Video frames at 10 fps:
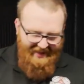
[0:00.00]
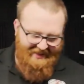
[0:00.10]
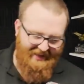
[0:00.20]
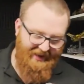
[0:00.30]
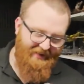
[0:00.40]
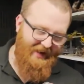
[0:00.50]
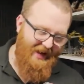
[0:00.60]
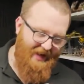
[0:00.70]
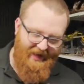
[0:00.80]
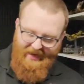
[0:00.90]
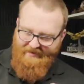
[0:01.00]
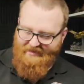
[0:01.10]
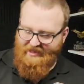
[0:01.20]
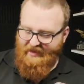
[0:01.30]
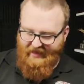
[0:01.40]
So, uh,
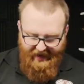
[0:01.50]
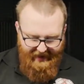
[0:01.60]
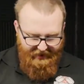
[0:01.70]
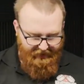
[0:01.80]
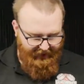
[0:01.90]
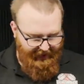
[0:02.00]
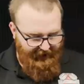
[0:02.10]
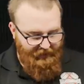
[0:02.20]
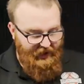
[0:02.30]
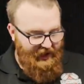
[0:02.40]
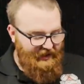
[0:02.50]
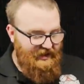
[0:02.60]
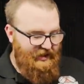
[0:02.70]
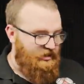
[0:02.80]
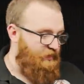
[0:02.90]
so yeah, that's what we're going to do. But at least
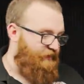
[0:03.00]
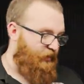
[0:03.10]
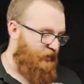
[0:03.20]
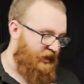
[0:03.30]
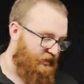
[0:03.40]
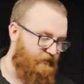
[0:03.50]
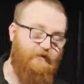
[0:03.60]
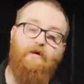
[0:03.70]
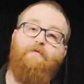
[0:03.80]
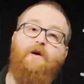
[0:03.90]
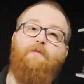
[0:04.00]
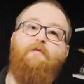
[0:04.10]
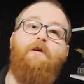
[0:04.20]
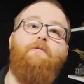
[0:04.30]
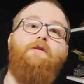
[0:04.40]
now, because before I couldn't fire and fade my
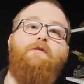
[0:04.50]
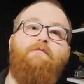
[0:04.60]
Reapers.